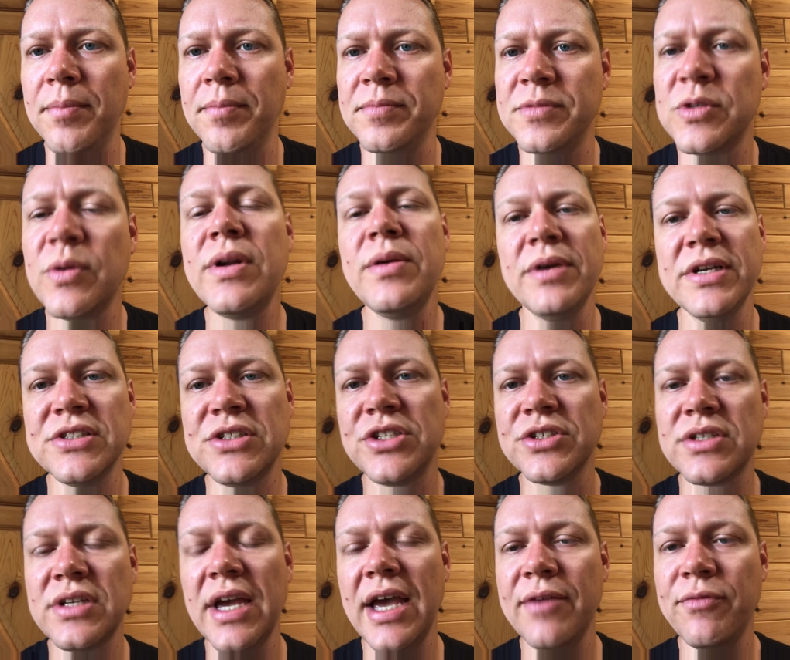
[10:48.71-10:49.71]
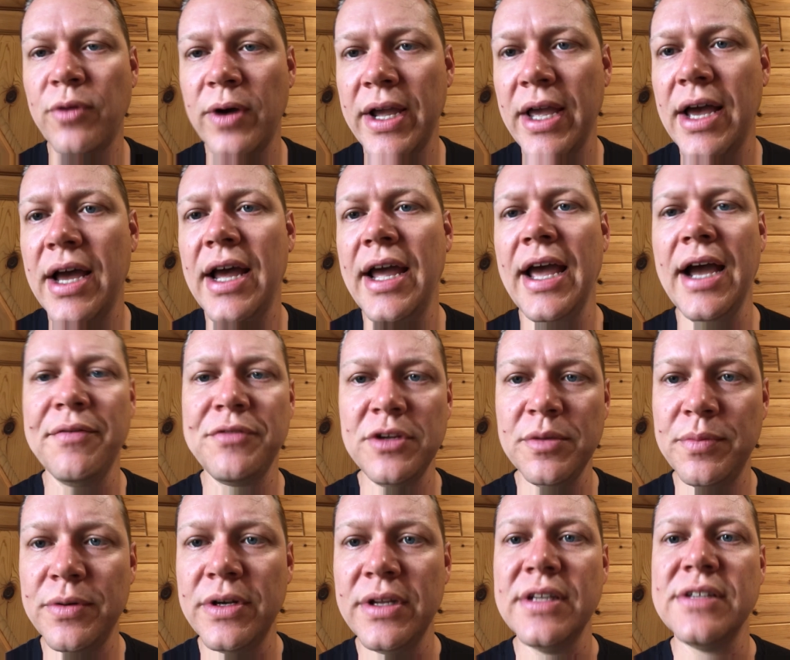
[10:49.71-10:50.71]
So anyways, just to FYI, after you
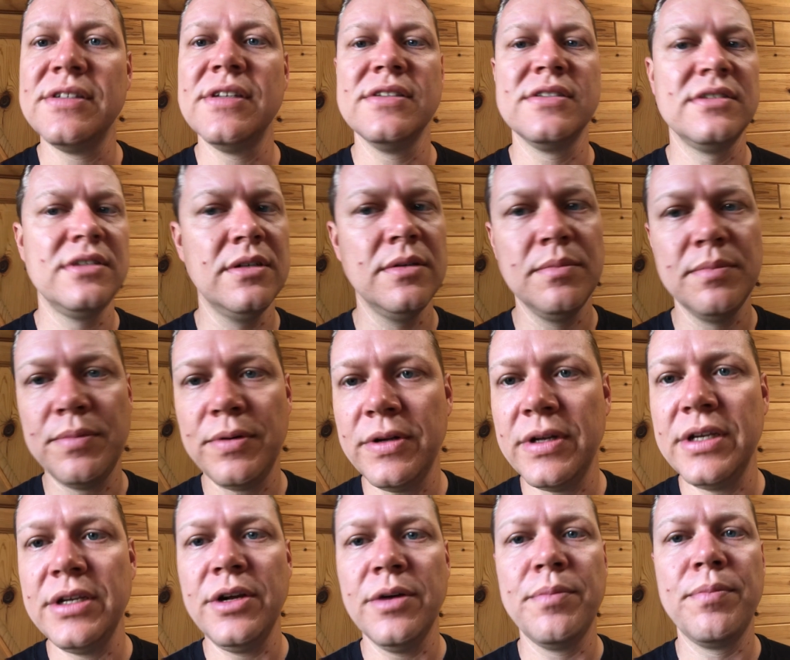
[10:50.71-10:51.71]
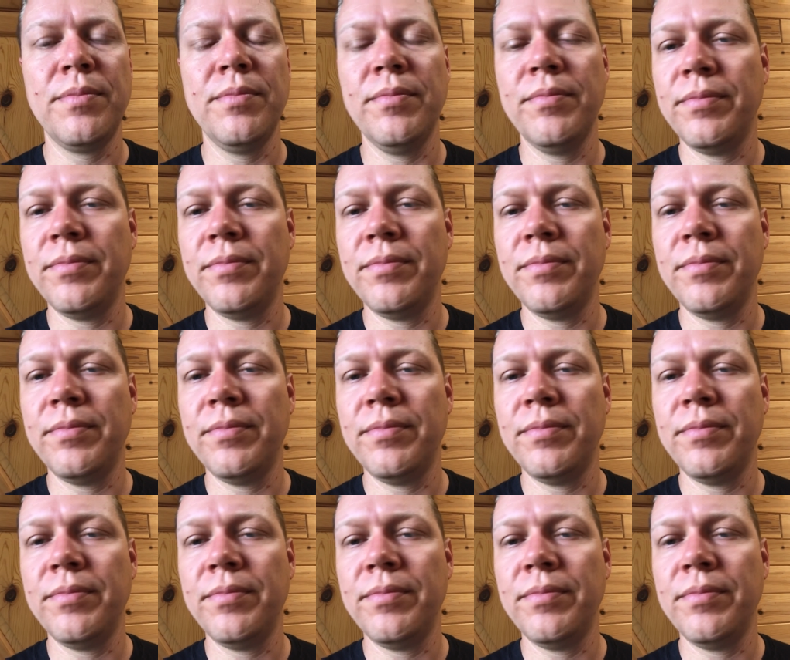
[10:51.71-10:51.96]
put in the system, put in your,